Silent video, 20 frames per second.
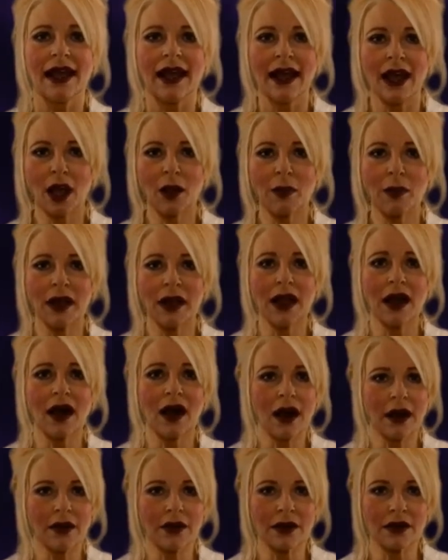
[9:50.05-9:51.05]
helping
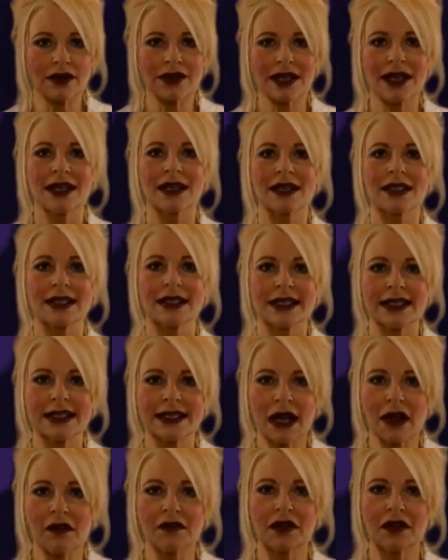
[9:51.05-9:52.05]
others
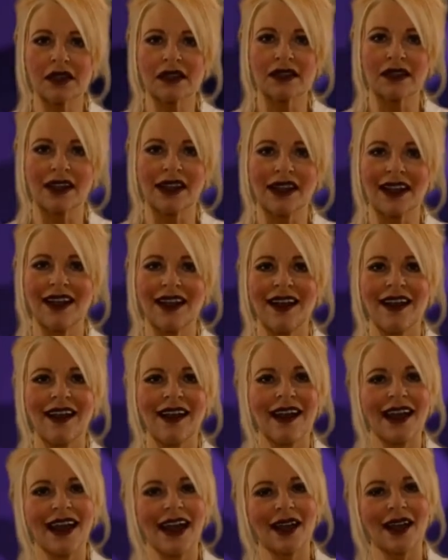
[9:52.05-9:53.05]
selflessly,
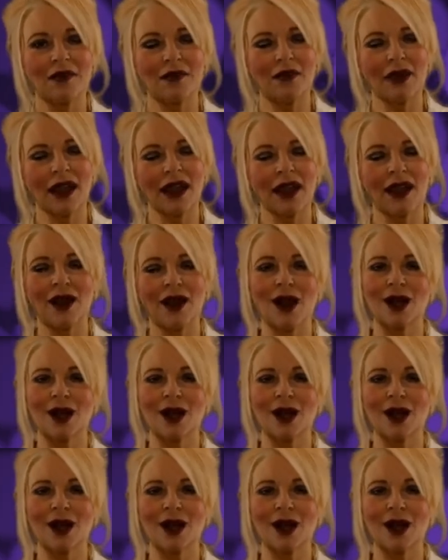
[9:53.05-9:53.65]
and being